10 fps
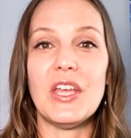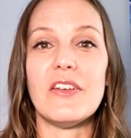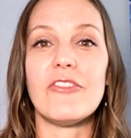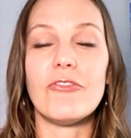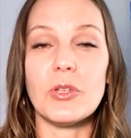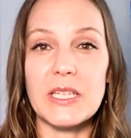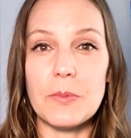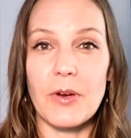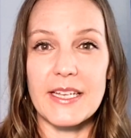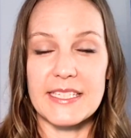fully
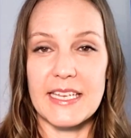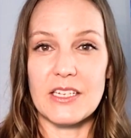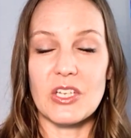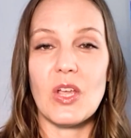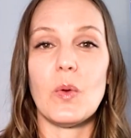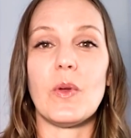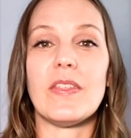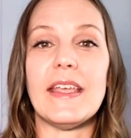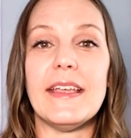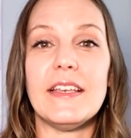present
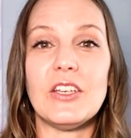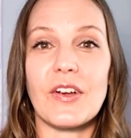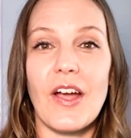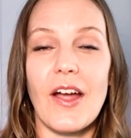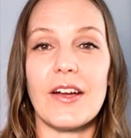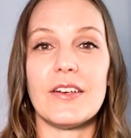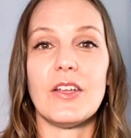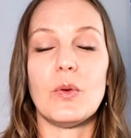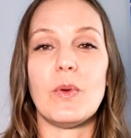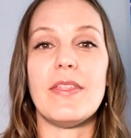within your heart,
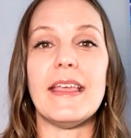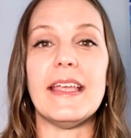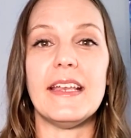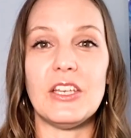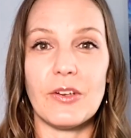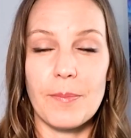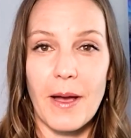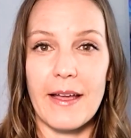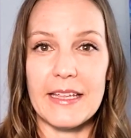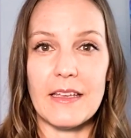within your
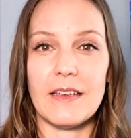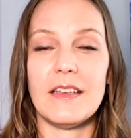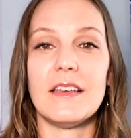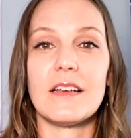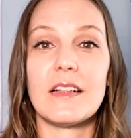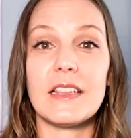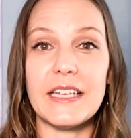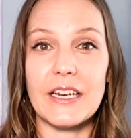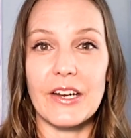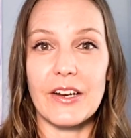body,
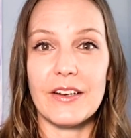clear,